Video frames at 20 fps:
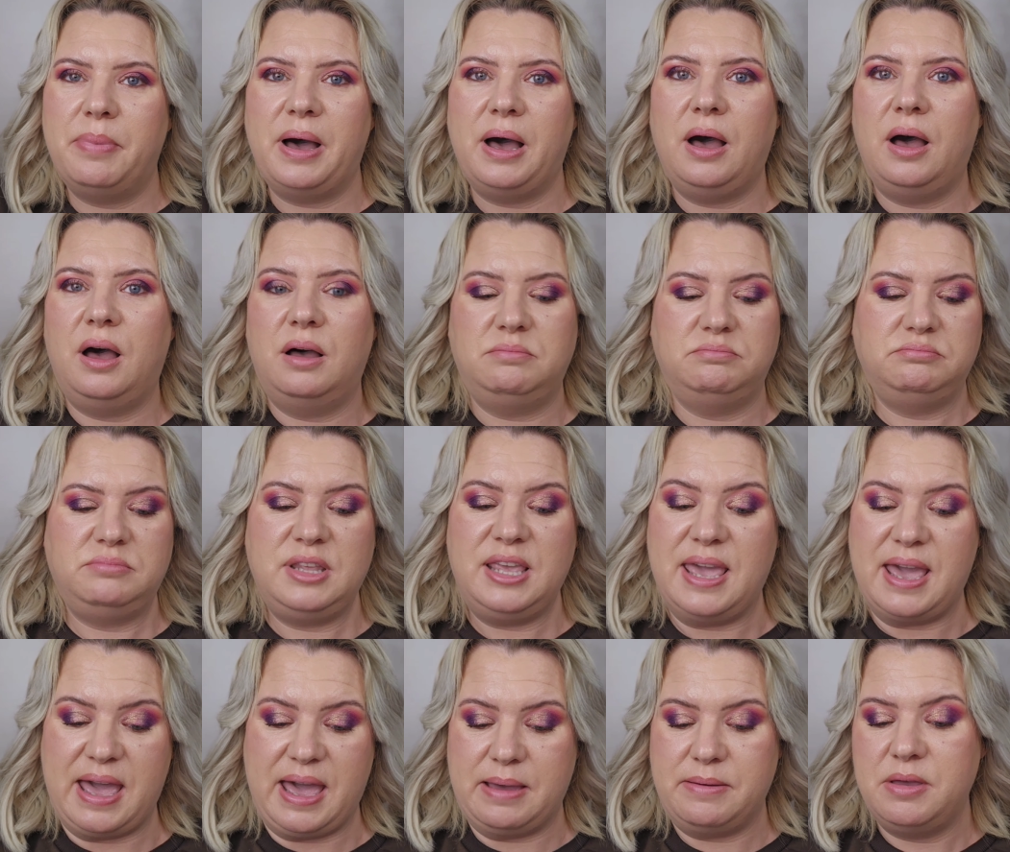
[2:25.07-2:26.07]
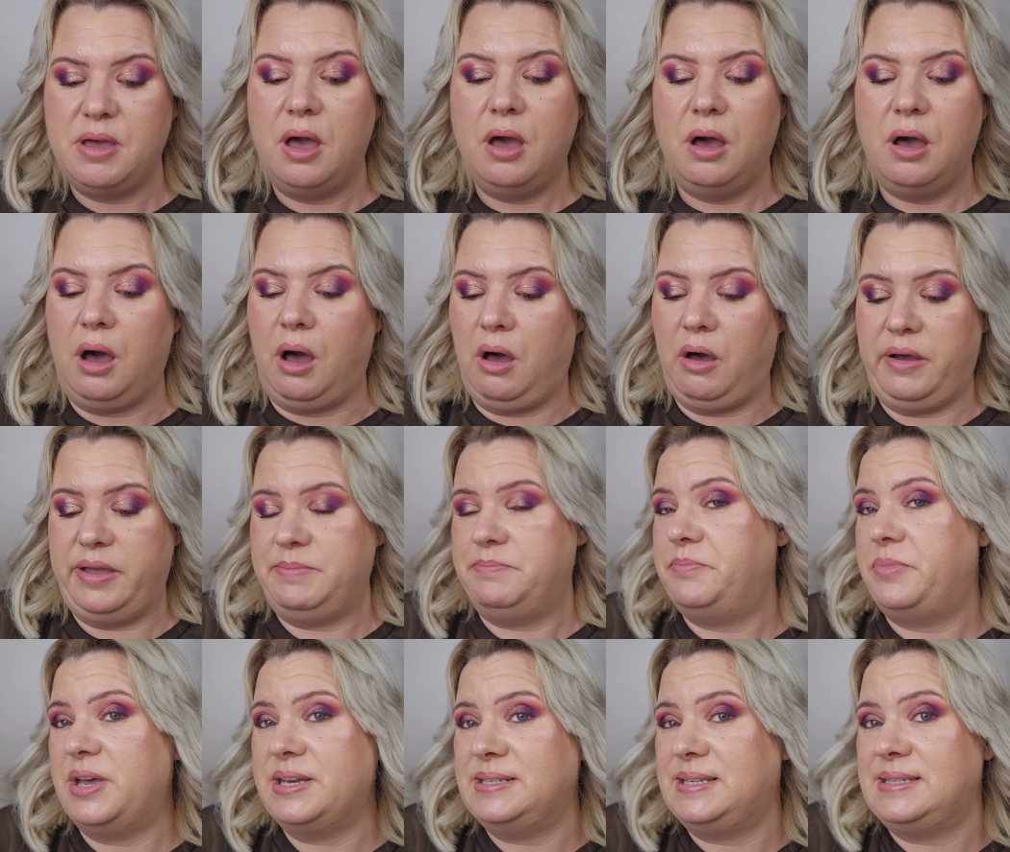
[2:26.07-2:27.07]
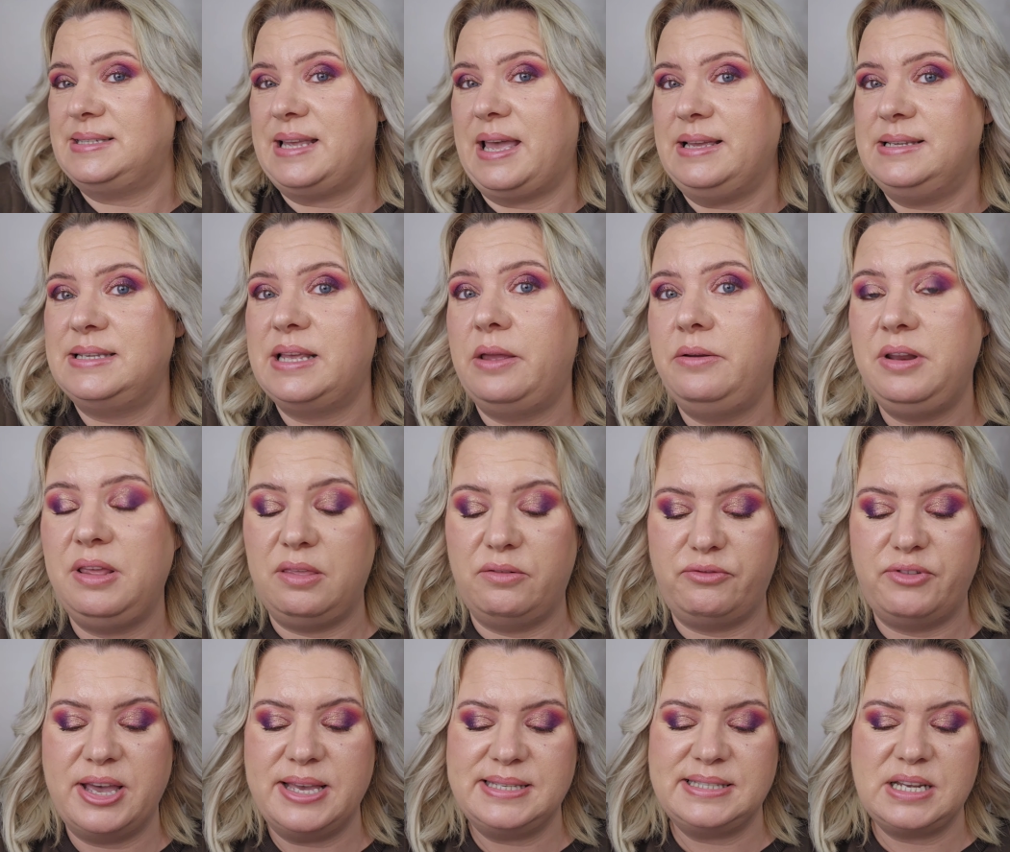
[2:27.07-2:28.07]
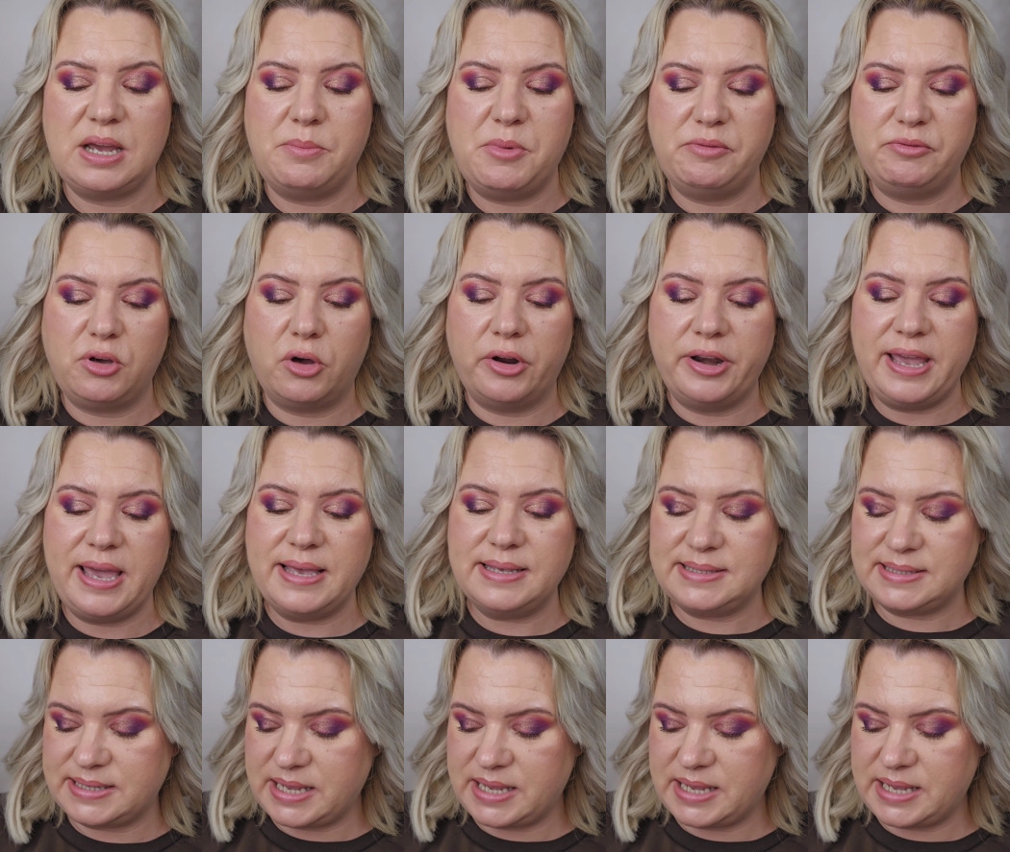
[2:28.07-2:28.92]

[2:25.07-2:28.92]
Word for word: But yeah, I, as I say, it's only the first time I've got it.